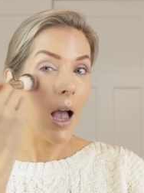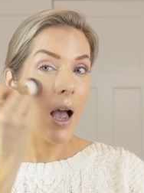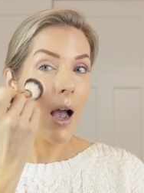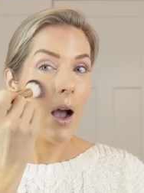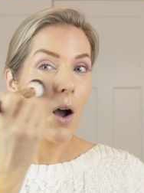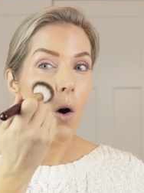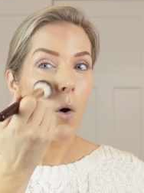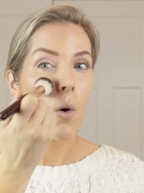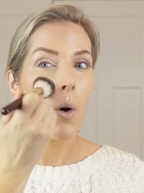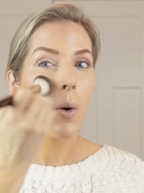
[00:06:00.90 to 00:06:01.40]

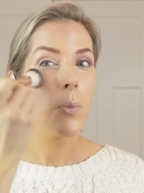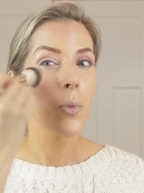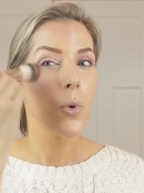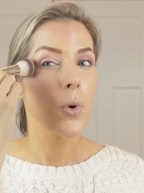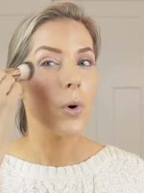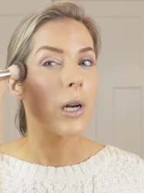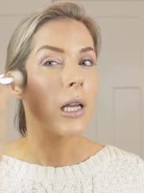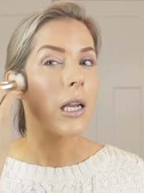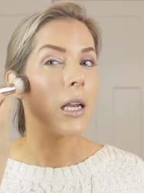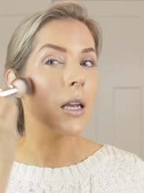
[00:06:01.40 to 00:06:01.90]
how
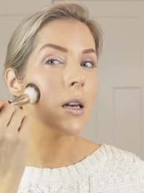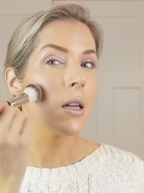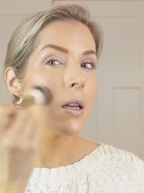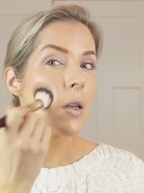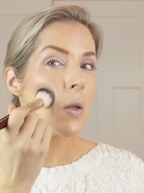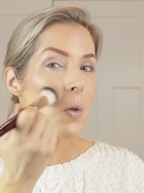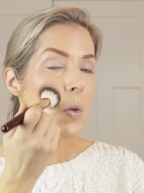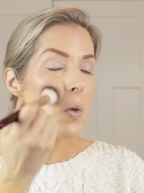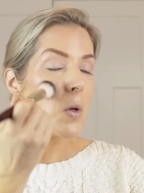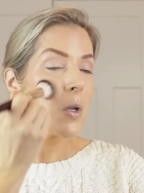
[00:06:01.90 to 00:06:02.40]
pretty it
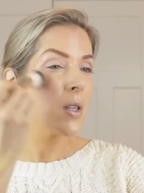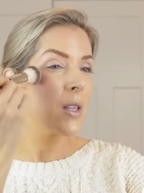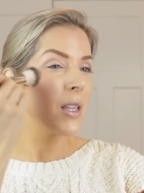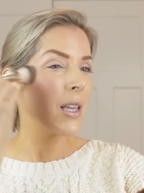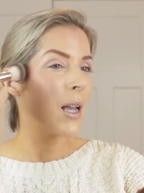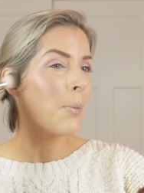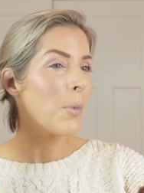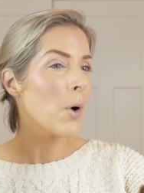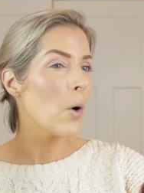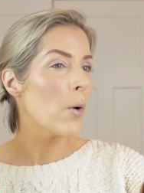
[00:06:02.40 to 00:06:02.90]
is. You can
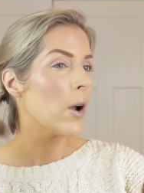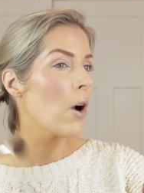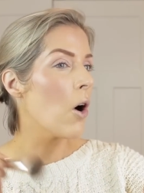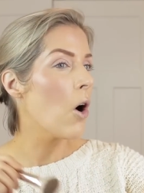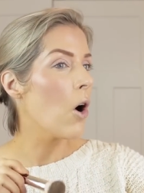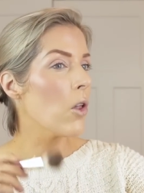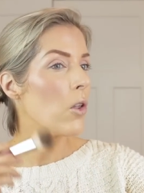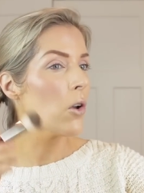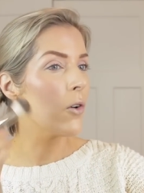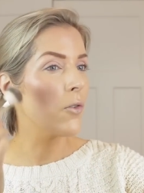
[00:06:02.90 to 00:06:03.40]
see I'm going
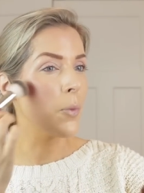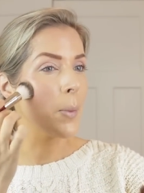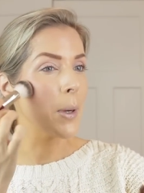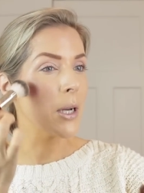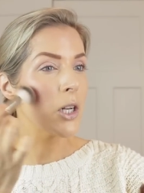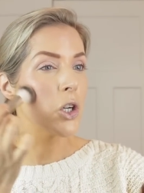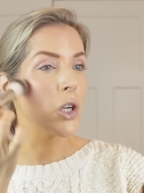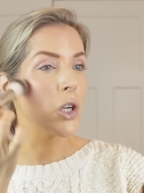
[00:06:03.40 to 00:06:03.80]
all over my